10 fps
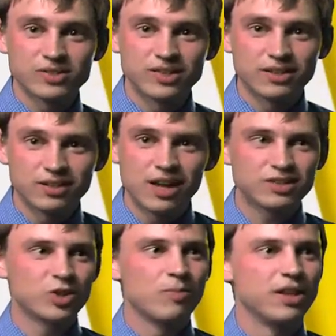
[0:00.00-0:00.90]
Wars Day today,
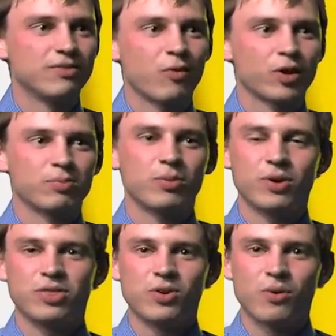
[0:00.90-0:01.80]
so May the 4th be
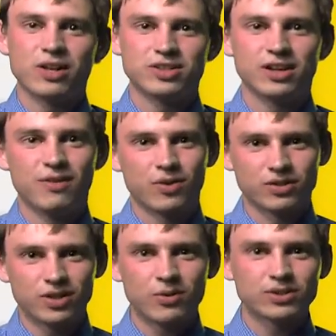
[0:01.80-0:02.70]
with you watching if you're
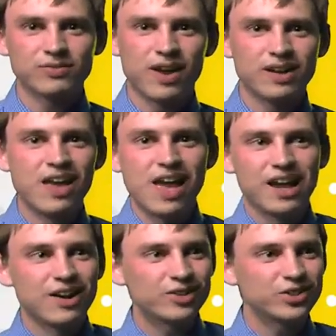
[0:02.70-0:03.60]
a Star Wars fan,
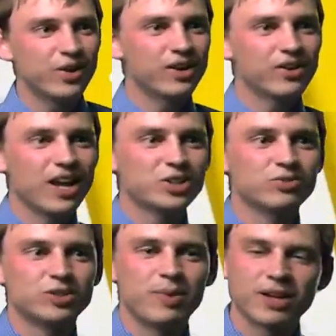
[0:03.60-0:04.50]
and also
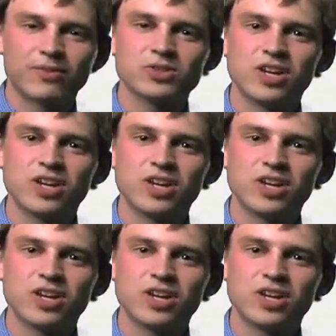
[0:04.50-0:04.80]
International Respect for